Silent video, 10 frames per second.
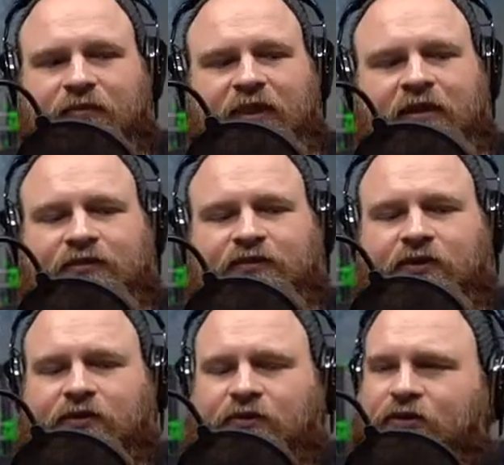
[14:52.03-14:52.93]

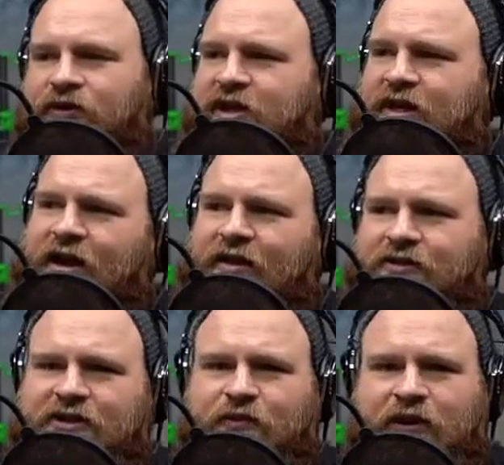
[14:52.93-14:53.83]
So the technology
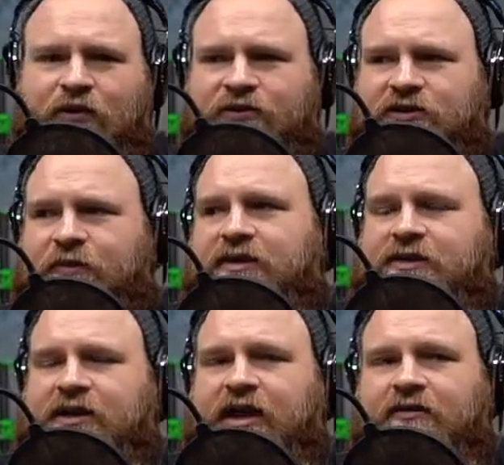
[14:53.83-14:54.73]
in the Railcore is
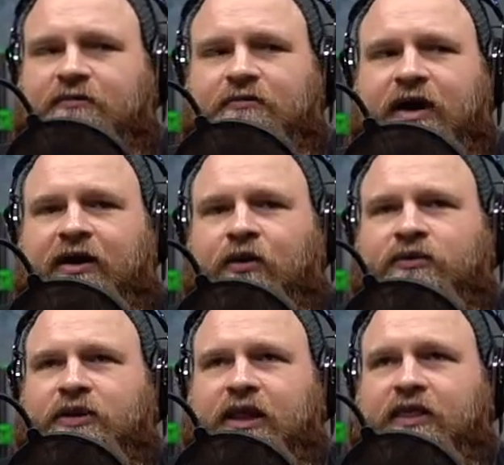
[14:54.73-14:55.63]
amazing. My
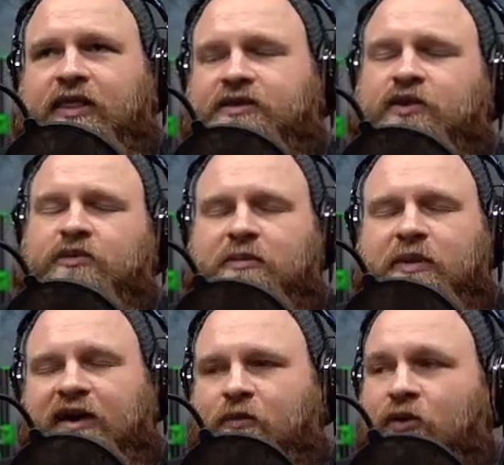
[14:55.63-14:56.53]
only thing that's holding me
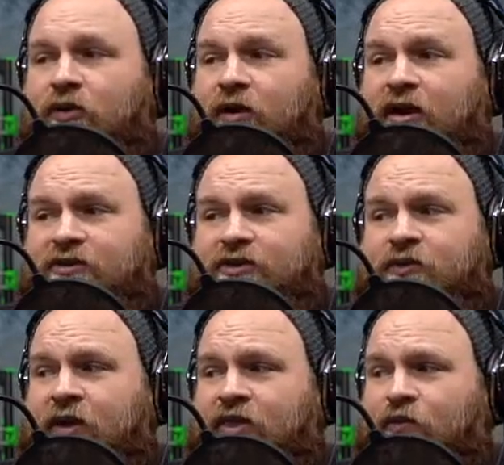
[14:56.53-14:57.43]
back from ordering is
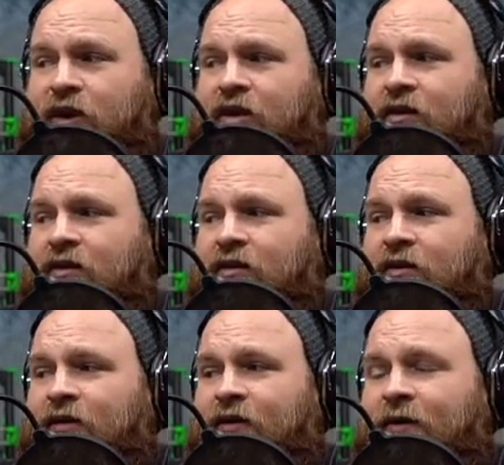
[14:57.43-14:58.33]
Duet 3,
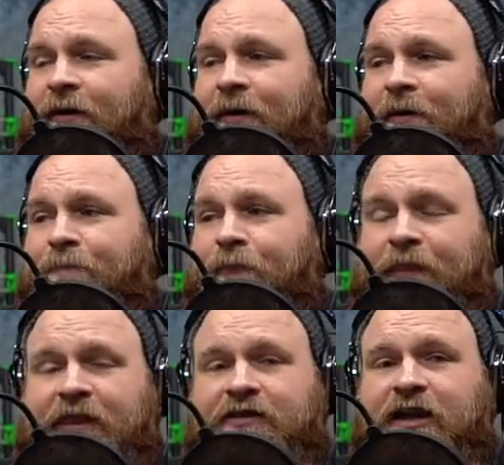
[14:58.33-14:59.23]

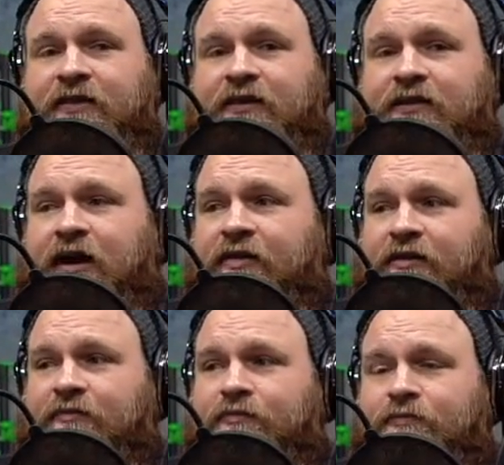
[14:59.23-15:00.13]
is on
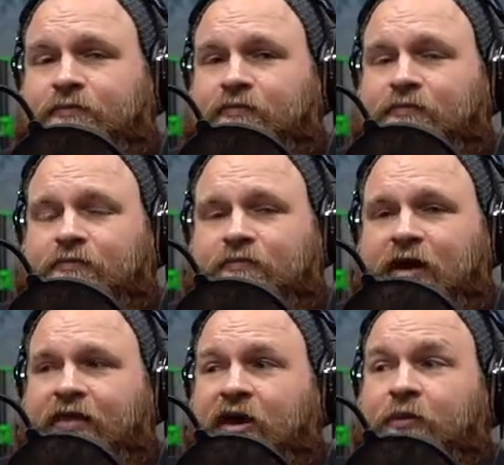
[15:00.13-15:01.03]
the
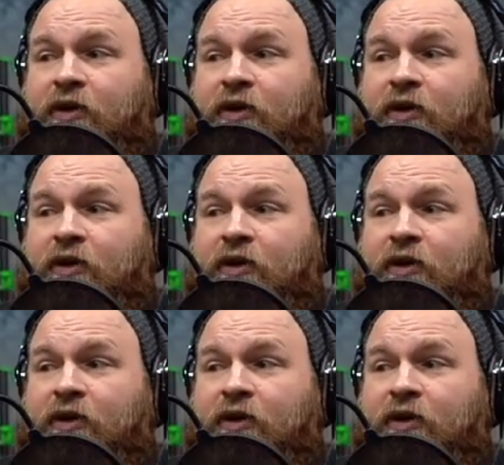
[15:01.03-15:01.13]
upgrade